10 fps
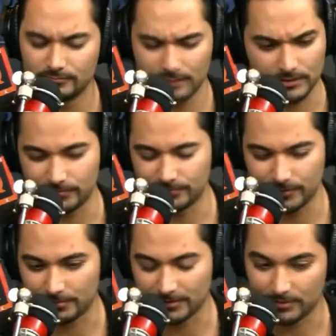no,
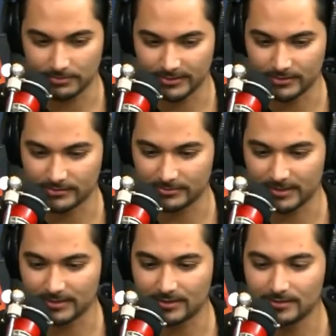nobody nobody knows
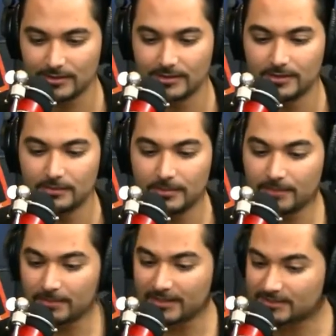about that.
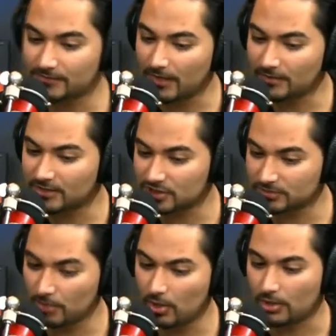But but it's very
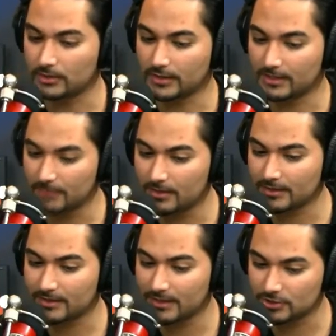small. Like
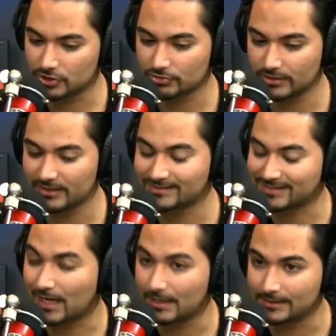American history is
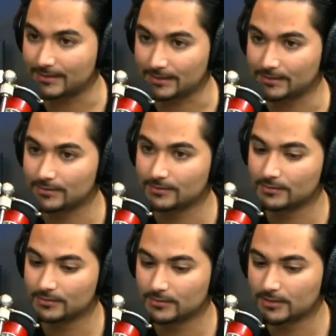tiny
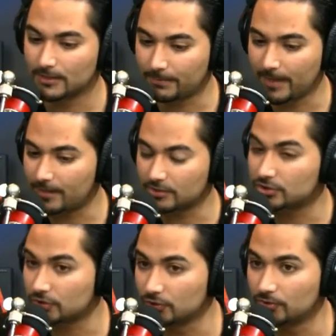compared
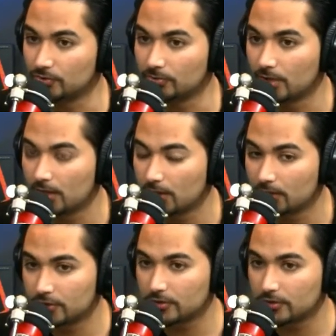to other